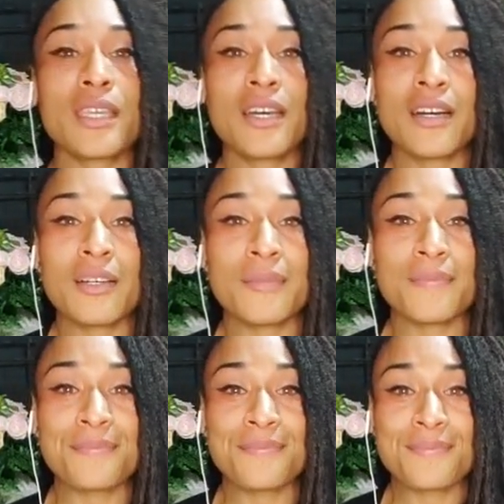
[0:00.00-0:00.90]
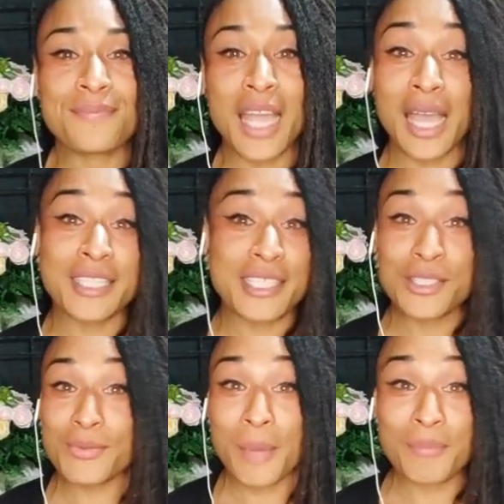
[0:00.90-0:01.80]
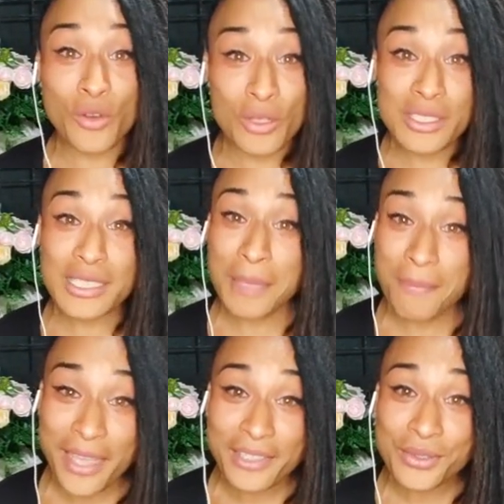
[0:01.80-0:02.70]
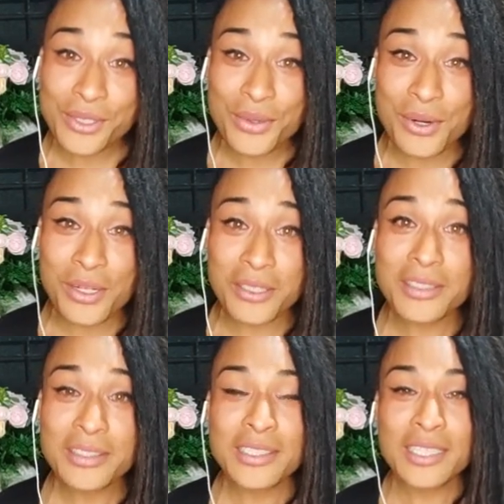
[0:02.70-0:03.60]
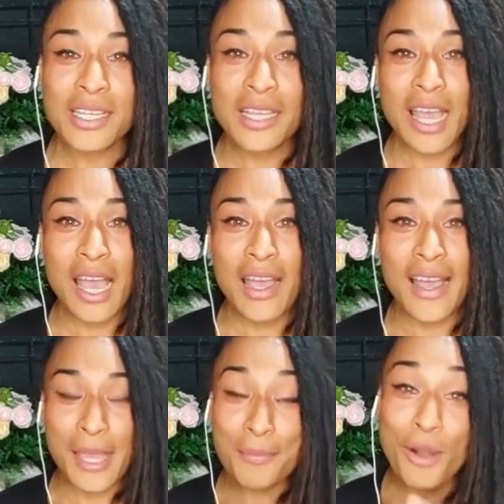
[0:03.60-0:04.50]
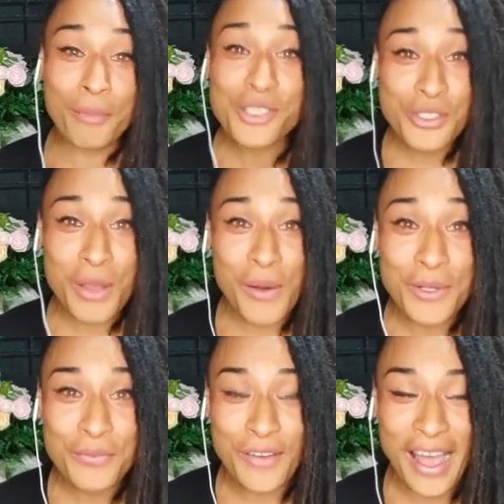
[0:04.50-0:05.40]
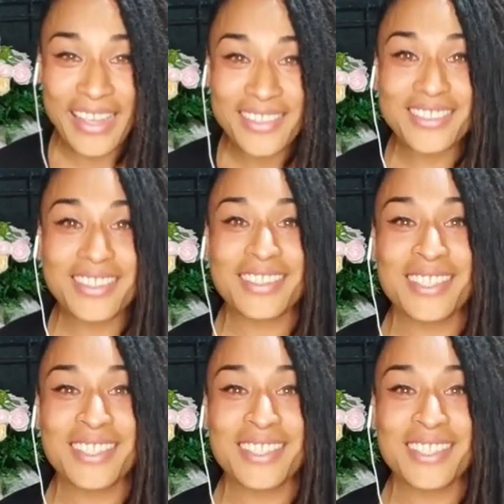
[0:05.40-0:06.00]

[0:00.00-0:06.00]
I'm gonna say bye to you all. I promise you I will fight.